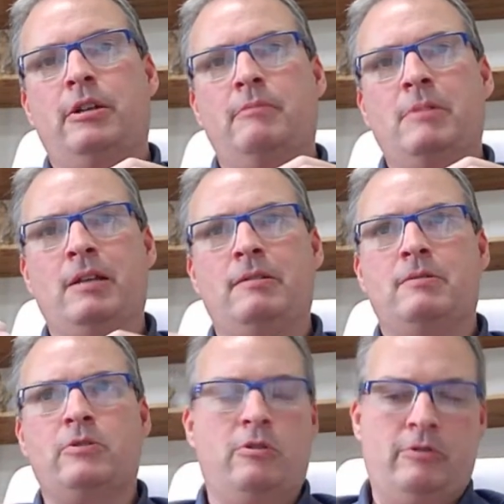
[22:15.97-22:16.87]
And
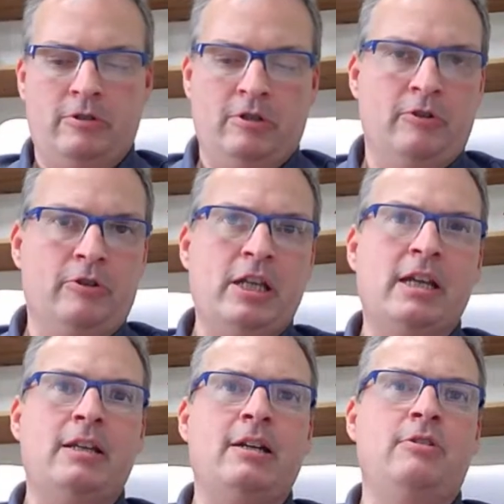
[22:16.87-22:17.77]
so, they're
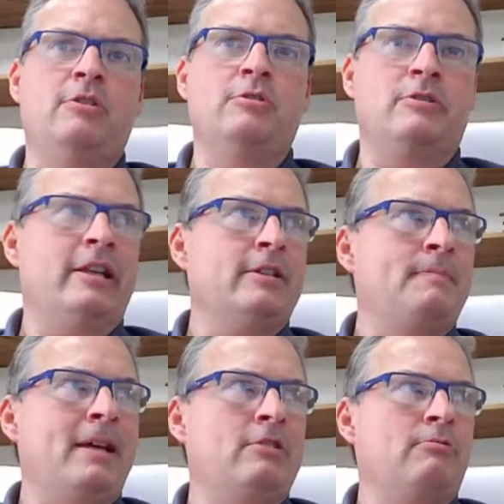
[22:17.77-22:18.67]
taking down notes. Next
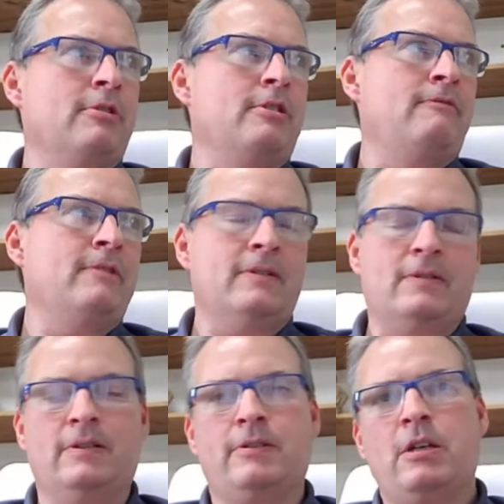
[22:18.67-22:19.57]
batch, we're going to fix
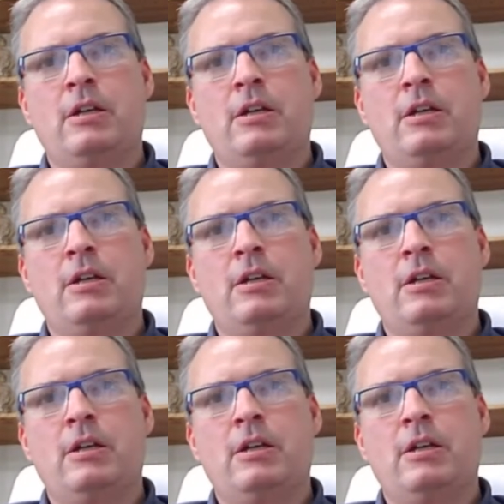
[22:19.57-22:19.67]
this.